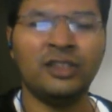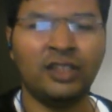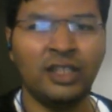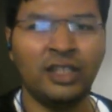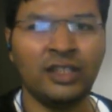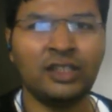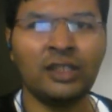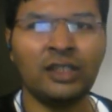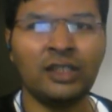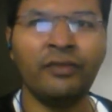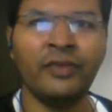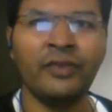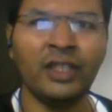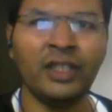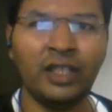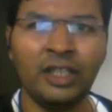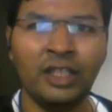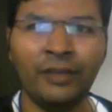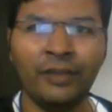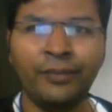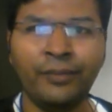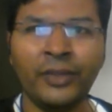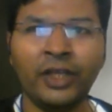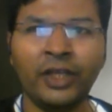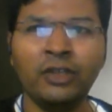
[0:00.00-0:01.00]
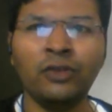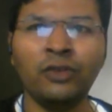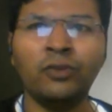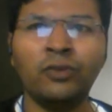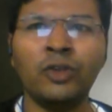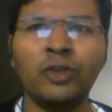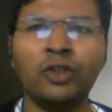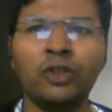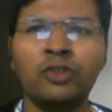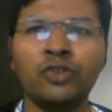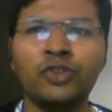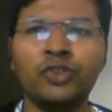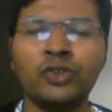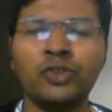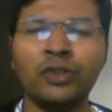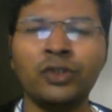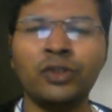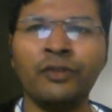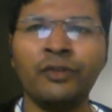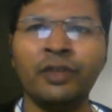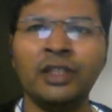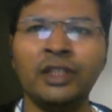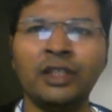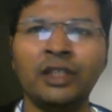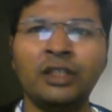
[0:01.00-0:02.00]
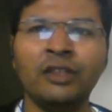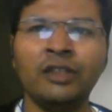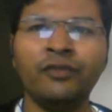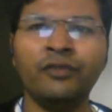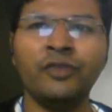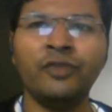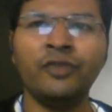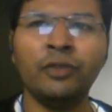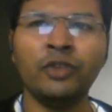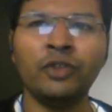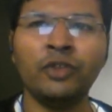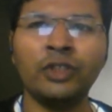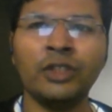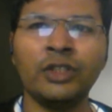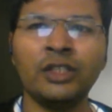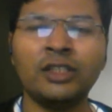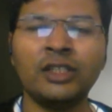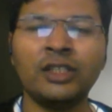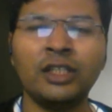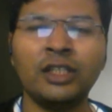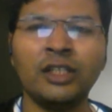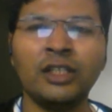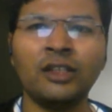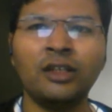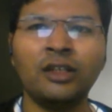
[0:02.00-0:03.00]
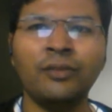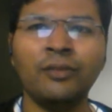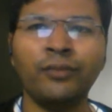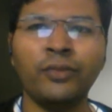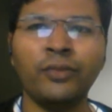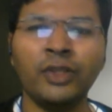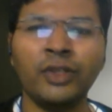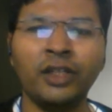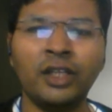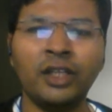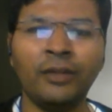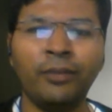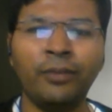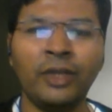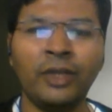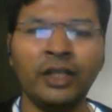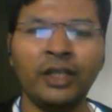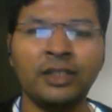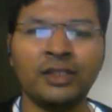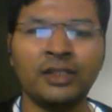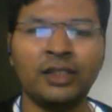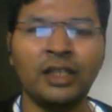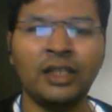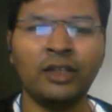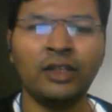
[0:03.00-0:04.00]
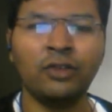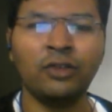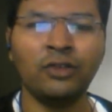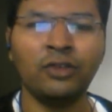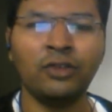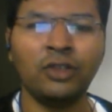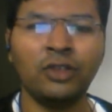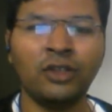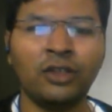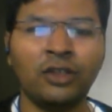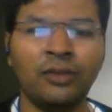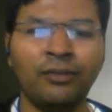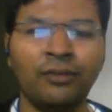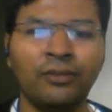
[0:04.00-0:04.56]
There is some weather API. You want to show the weather information inside a component and place that on your